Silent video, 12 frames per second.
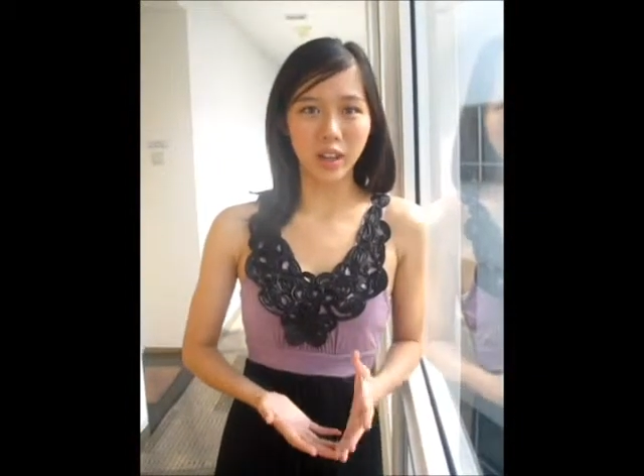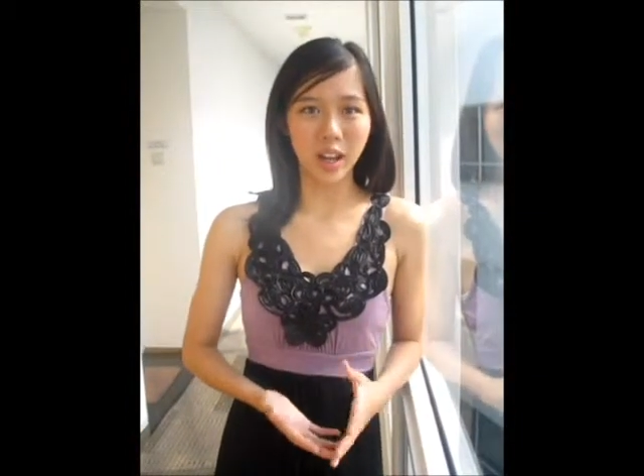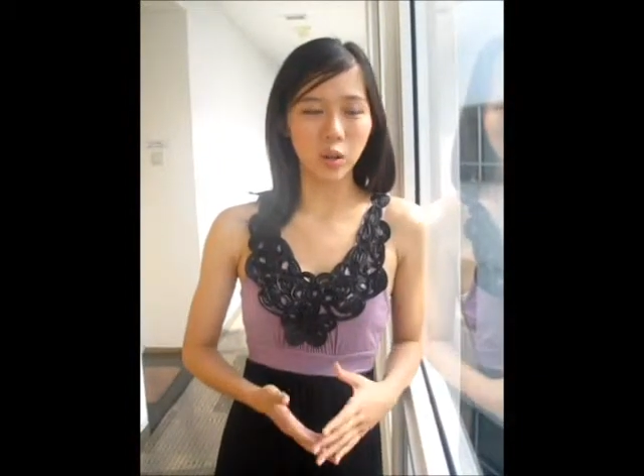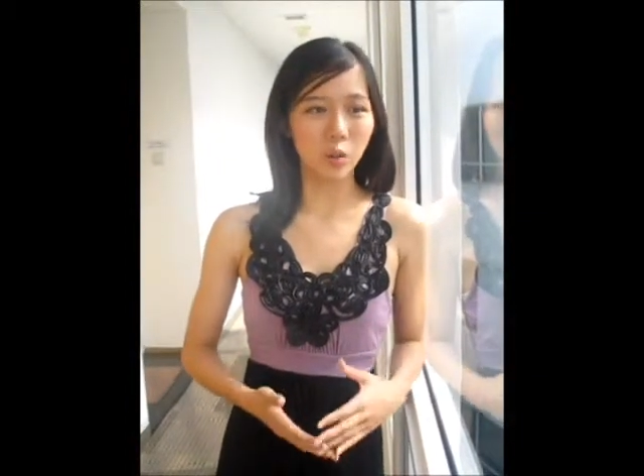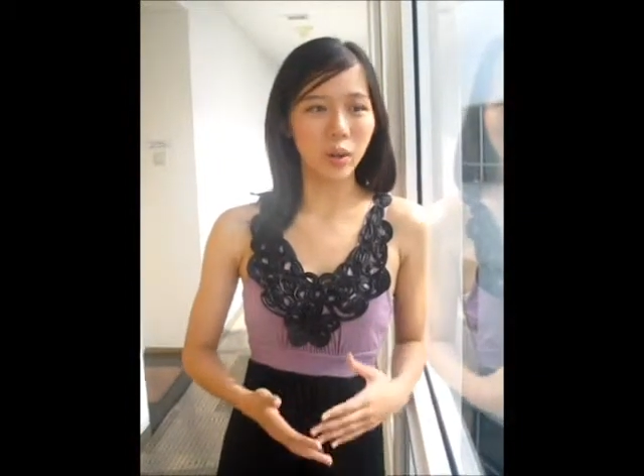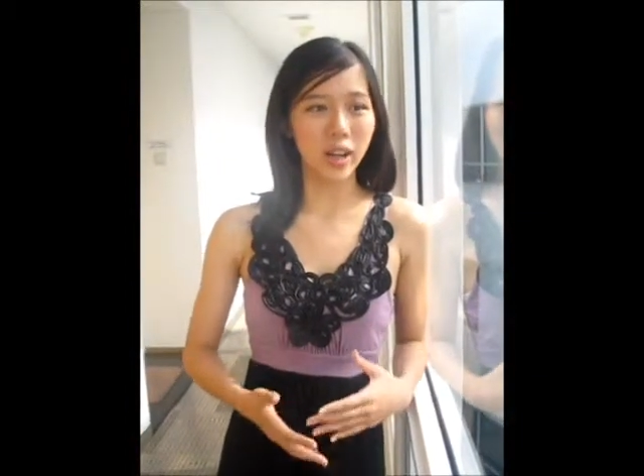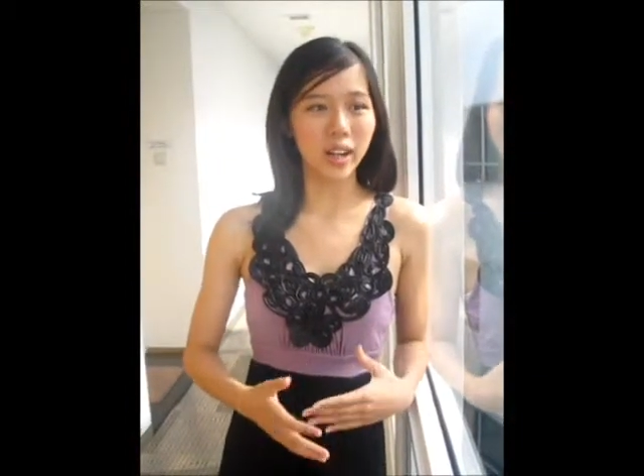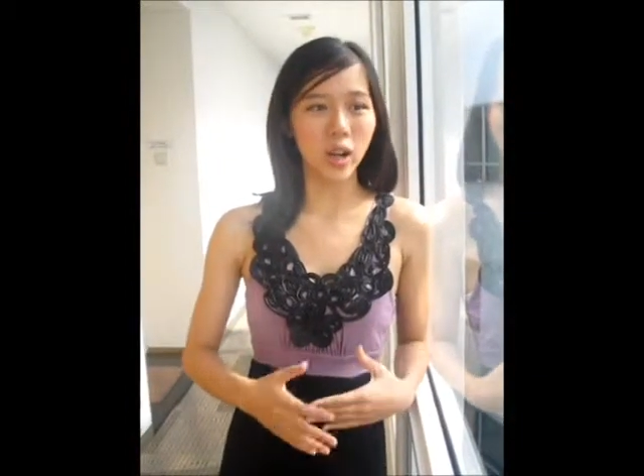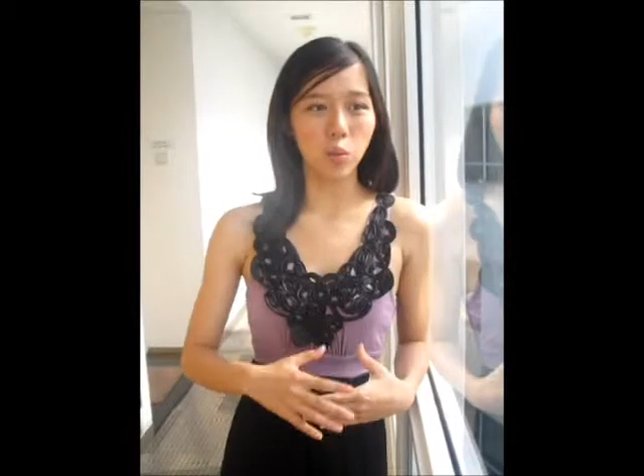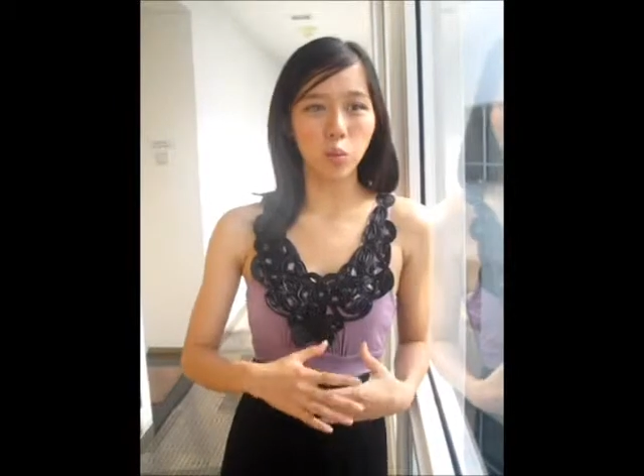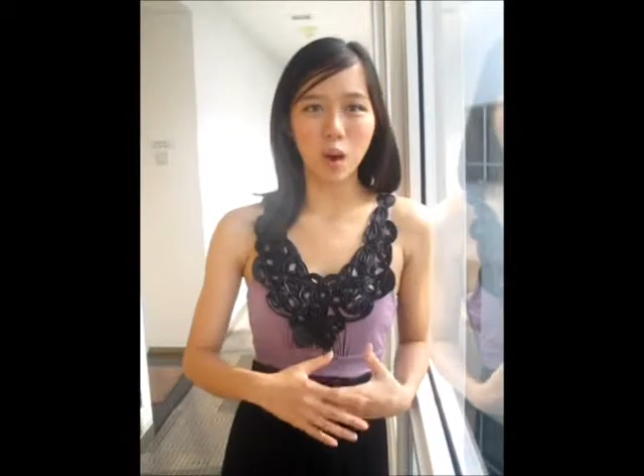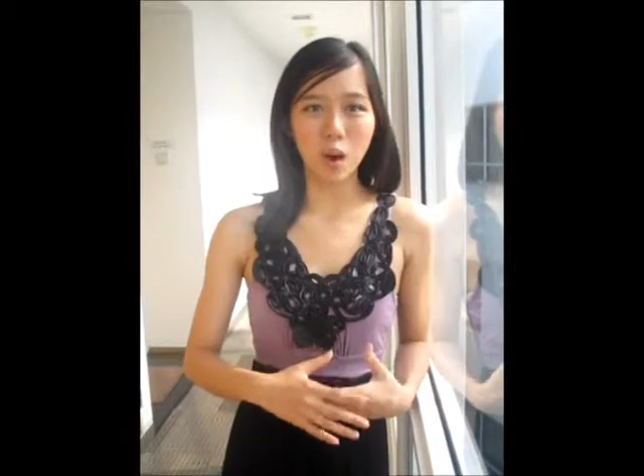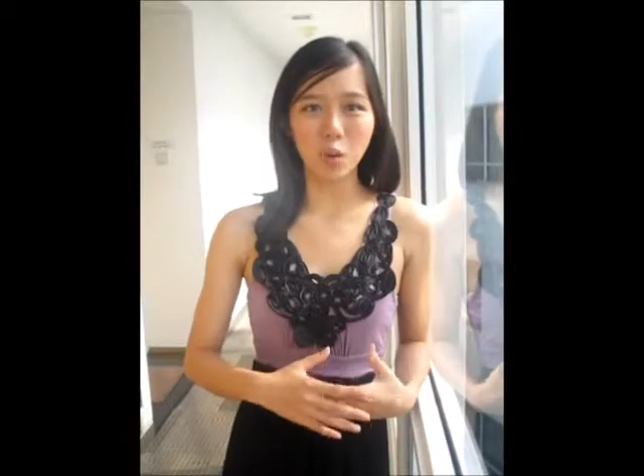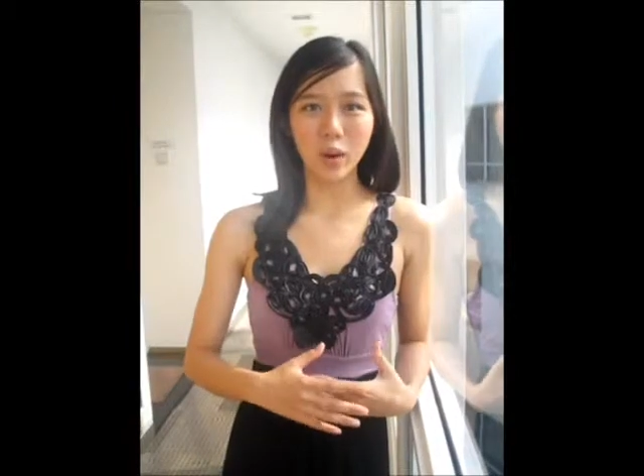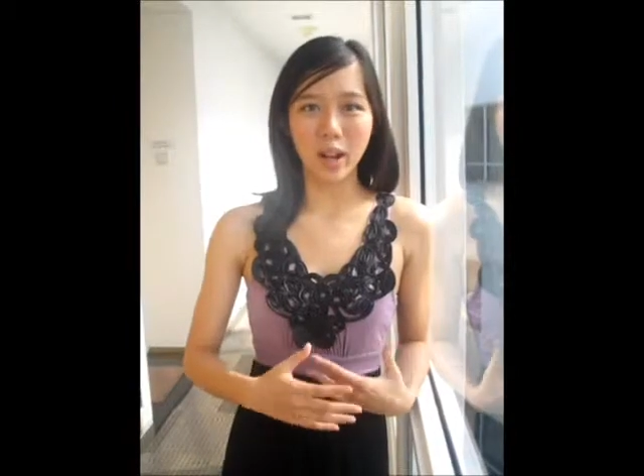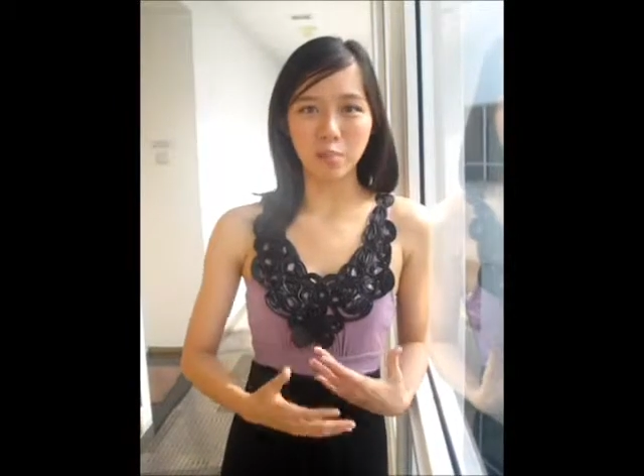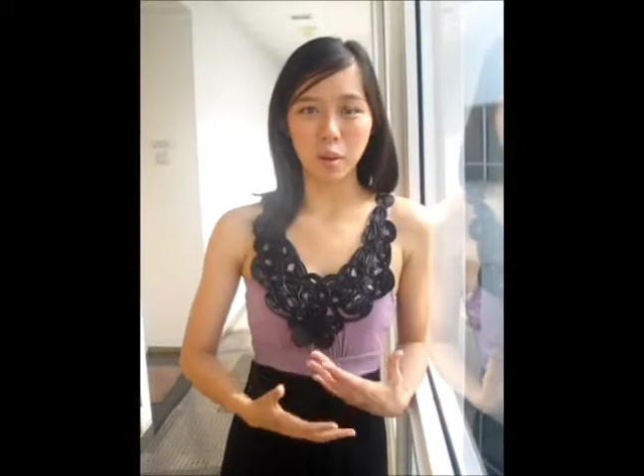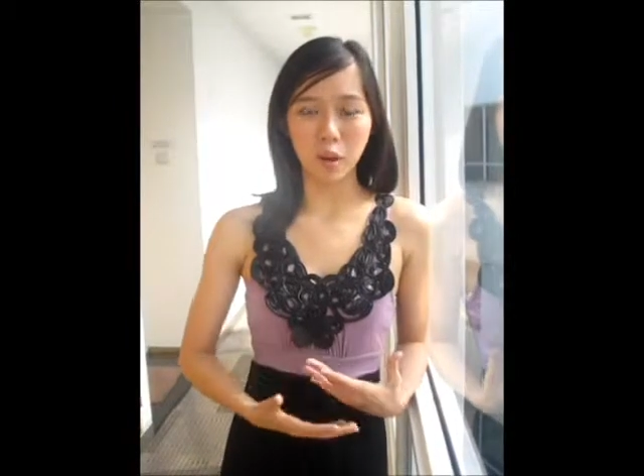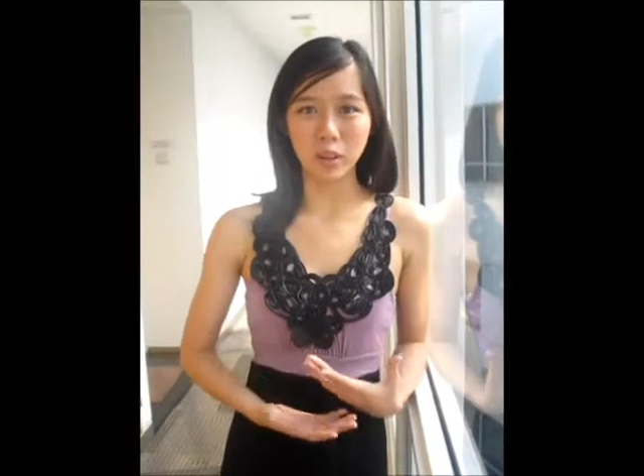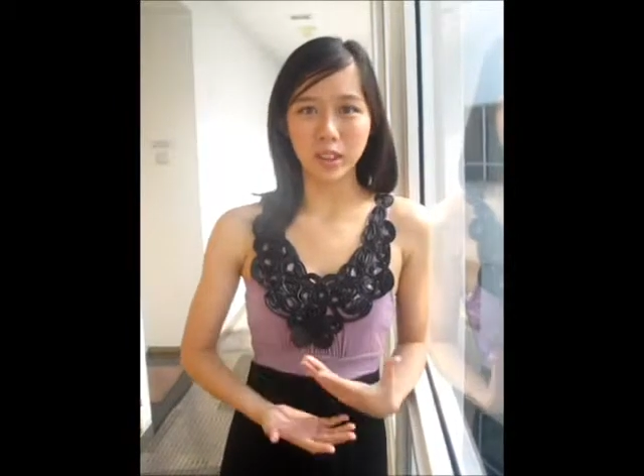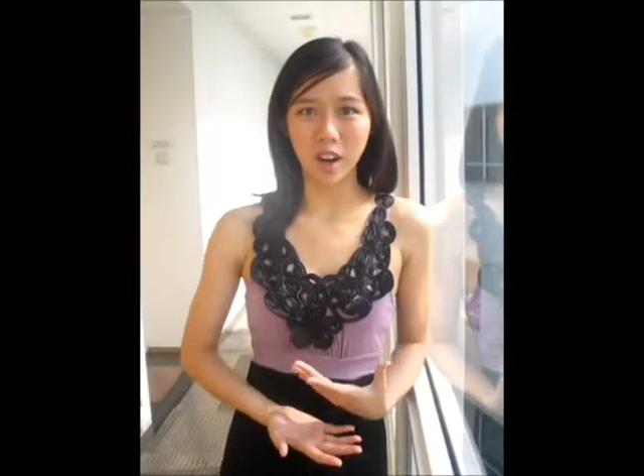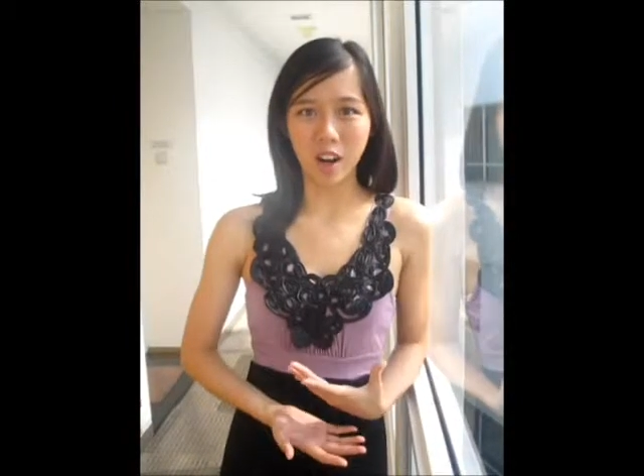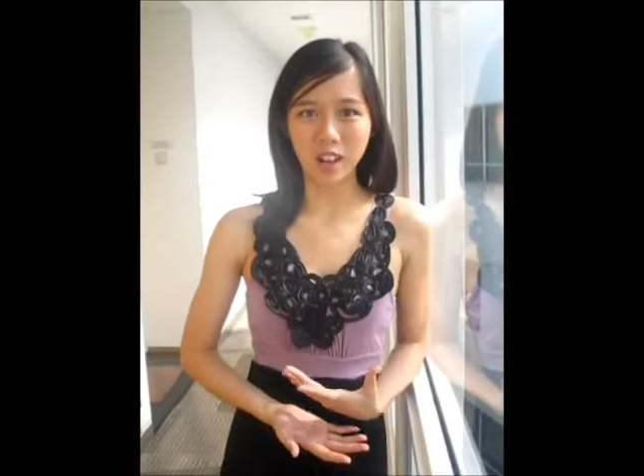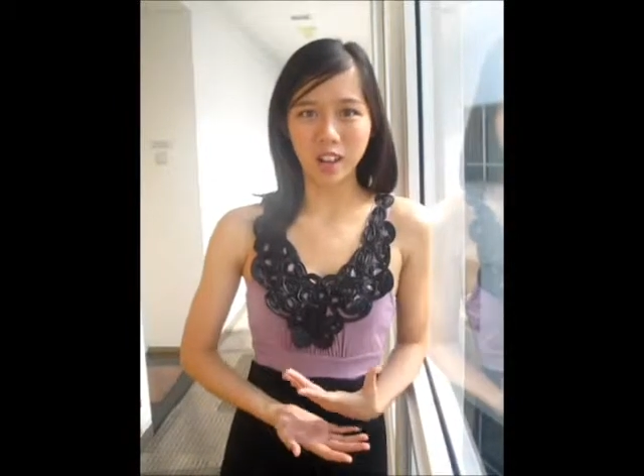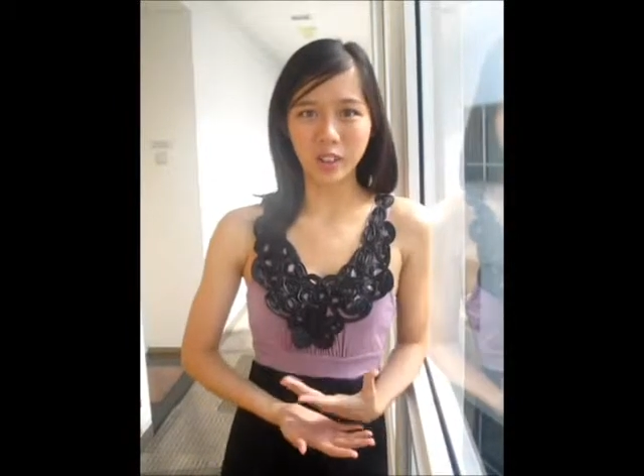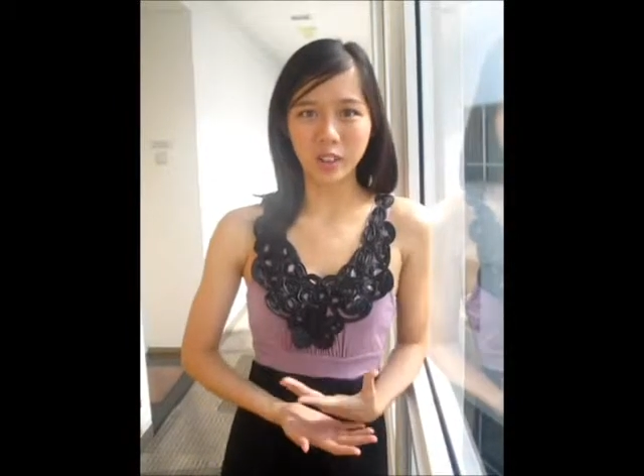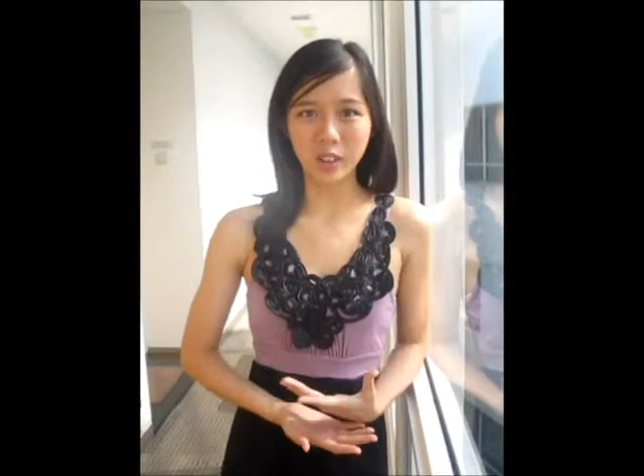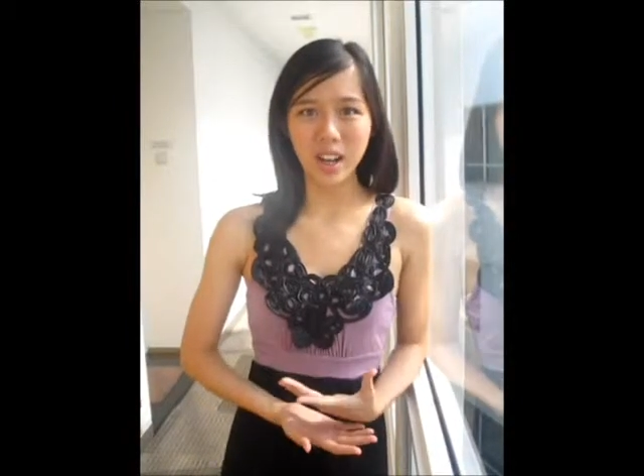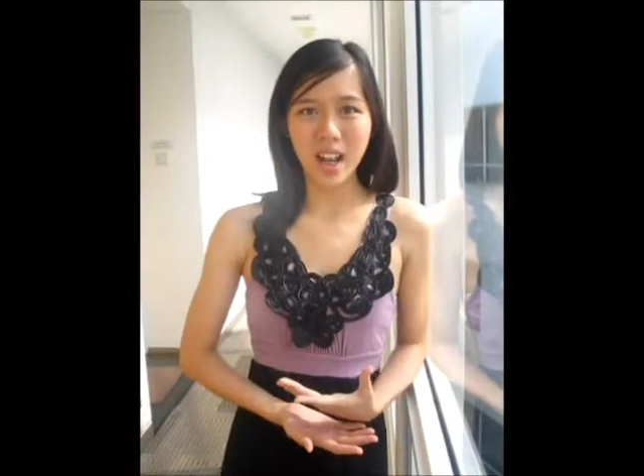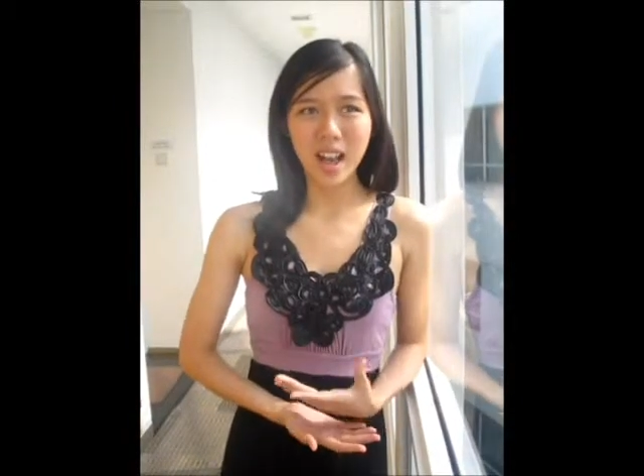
like when I walk, when I pose, how I look,